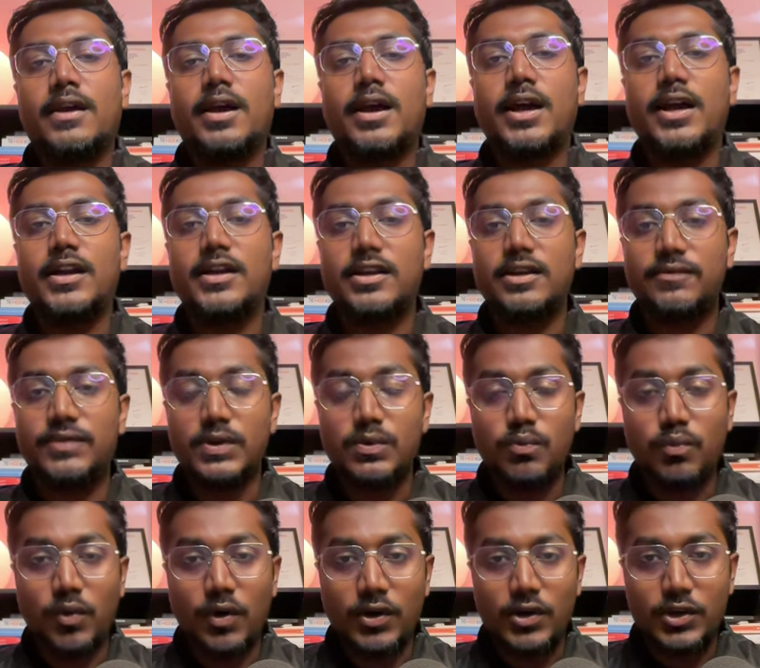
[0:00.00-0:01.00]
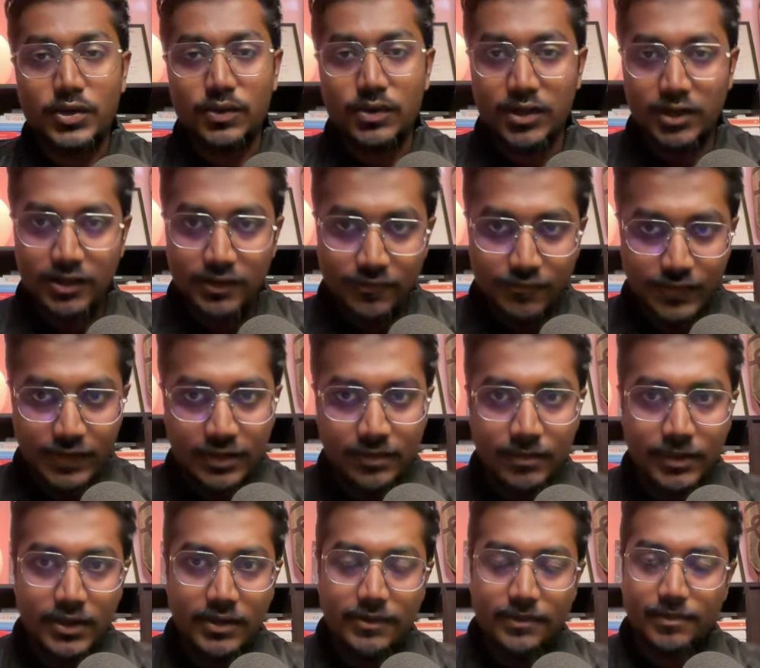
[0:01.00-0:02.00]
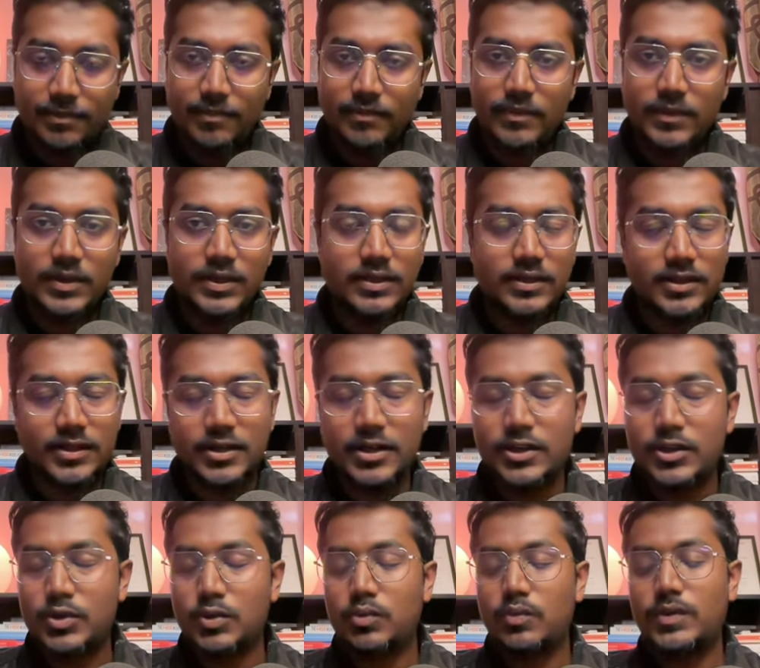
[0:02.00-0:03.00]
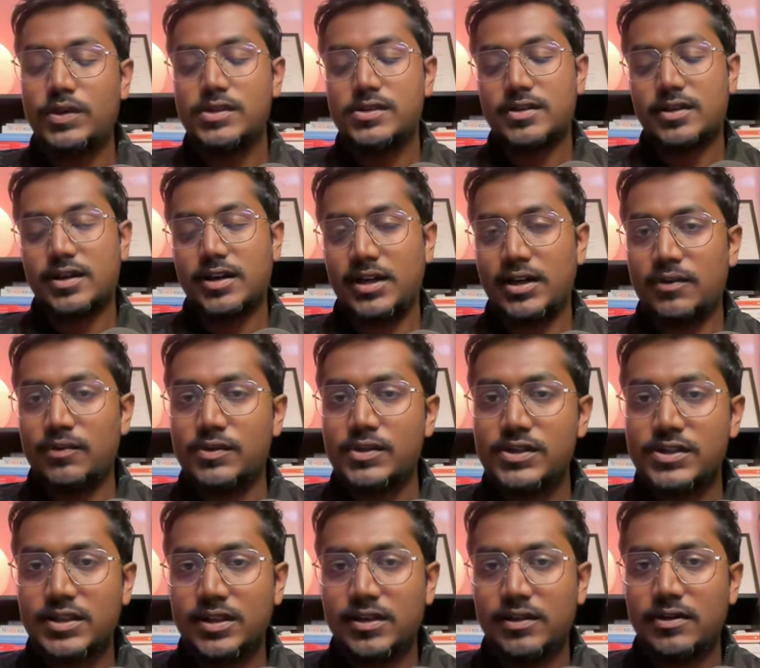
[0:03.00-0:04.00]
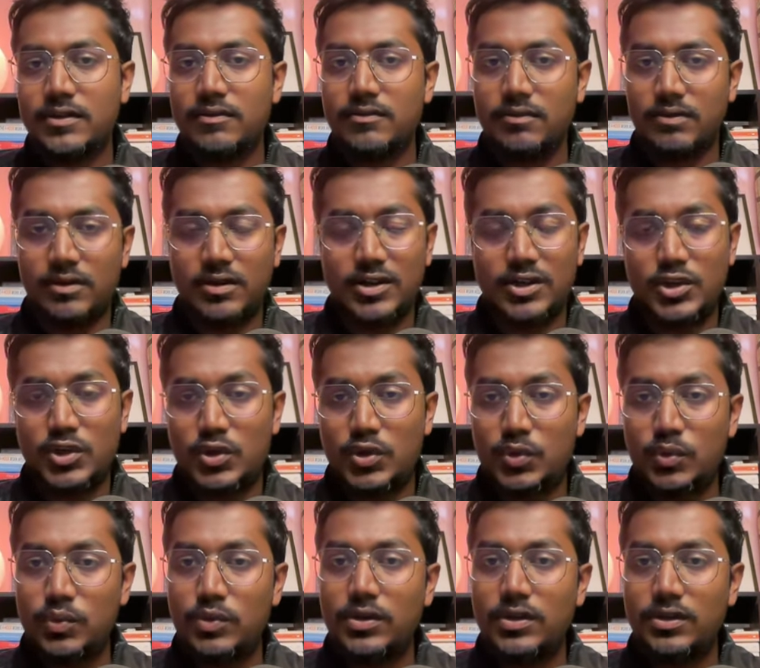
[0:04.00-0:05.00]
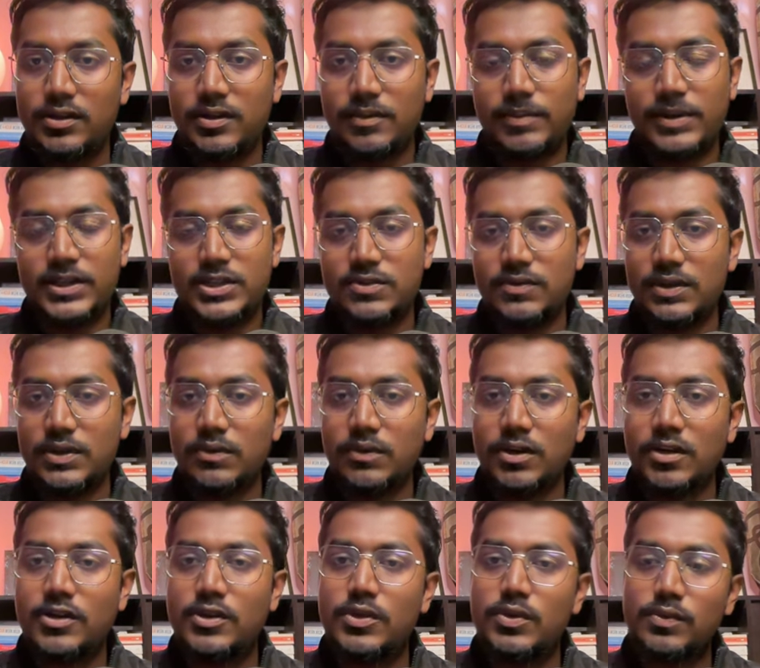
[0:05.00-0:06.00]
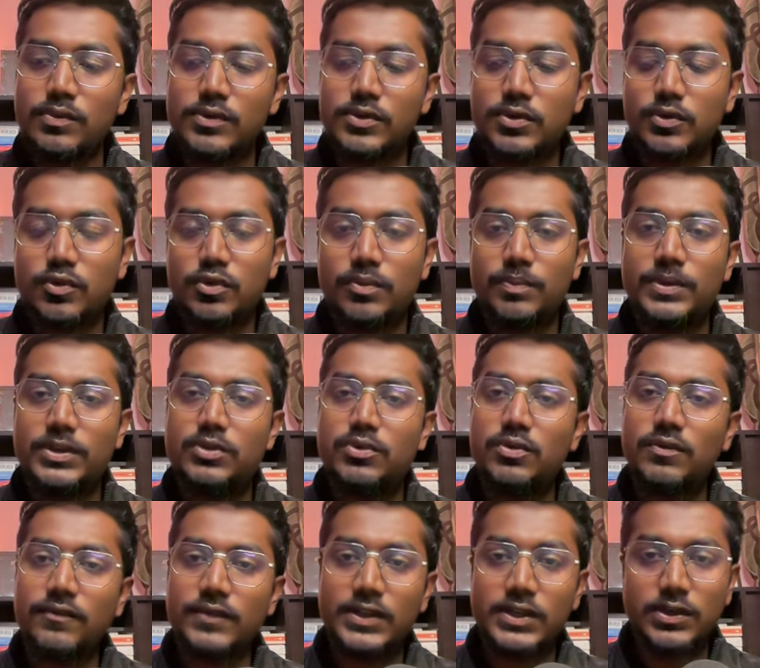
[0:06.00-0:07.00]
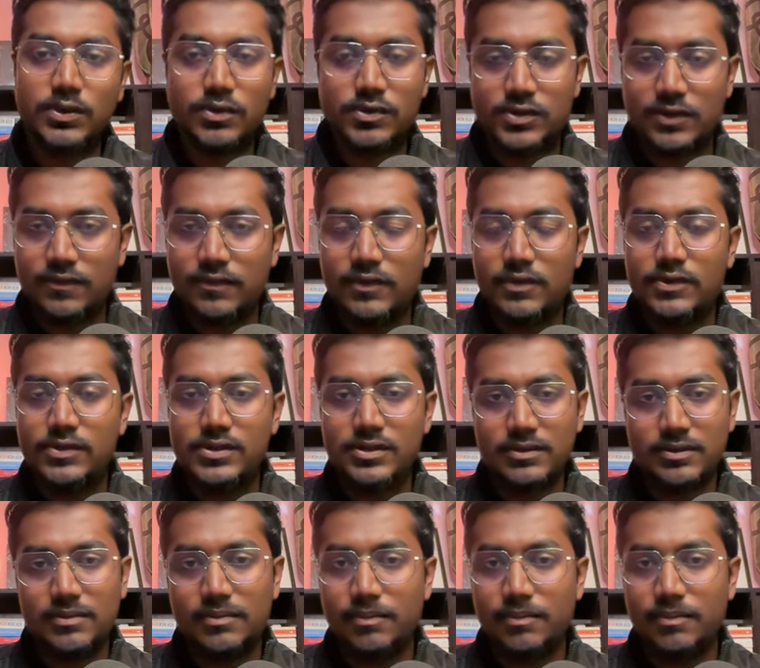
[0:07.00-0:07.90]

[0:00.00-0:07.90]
And if you want to learn Figma, there are 2 ways. I would say the best way to learn tools would be through videos, of course.